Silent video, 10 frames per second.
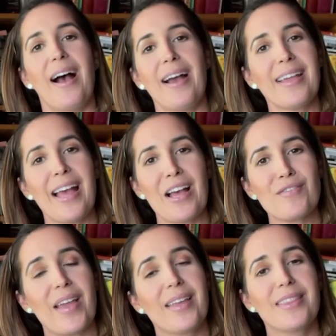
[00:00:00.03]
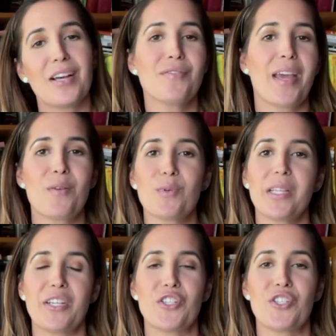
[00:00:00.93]
I have a love-hate
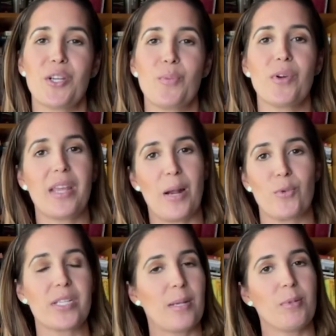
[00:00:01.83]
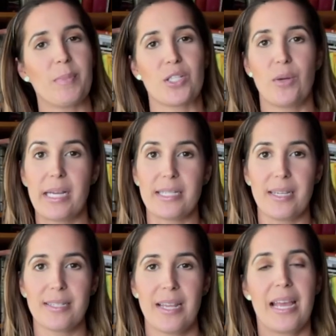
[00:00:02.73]
relationship with Emory supplemental
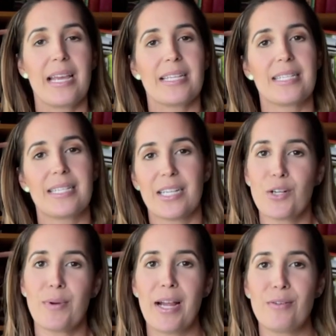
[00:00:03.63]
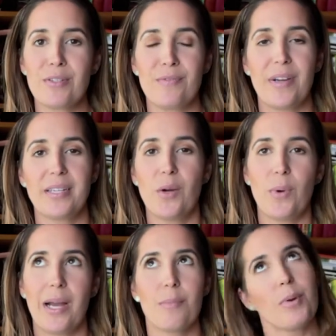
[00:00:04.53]
essays. Stick around to find out
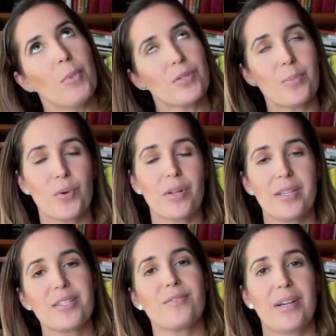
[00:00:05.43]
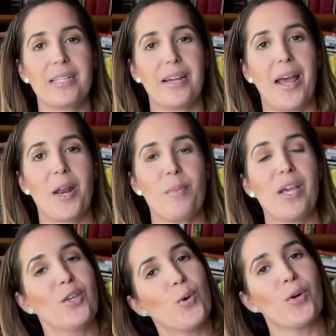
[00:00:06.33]
why, but most importantly to find out how to
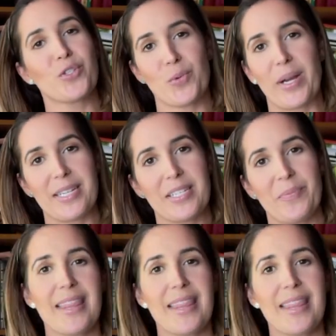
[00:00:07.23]
make yours great.